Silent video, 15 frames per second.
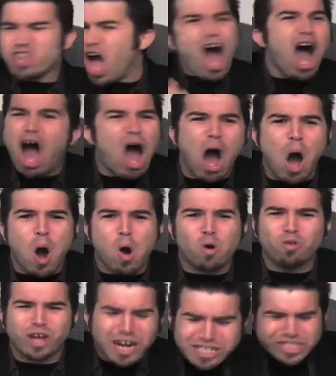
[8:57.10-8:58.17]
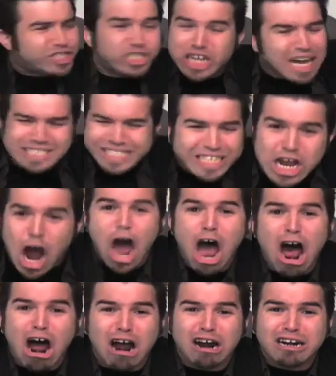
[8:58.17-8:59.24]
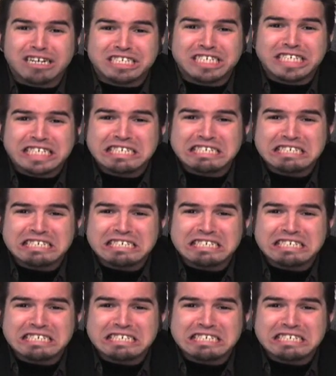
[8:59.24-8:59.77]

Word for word: No! They're just cars!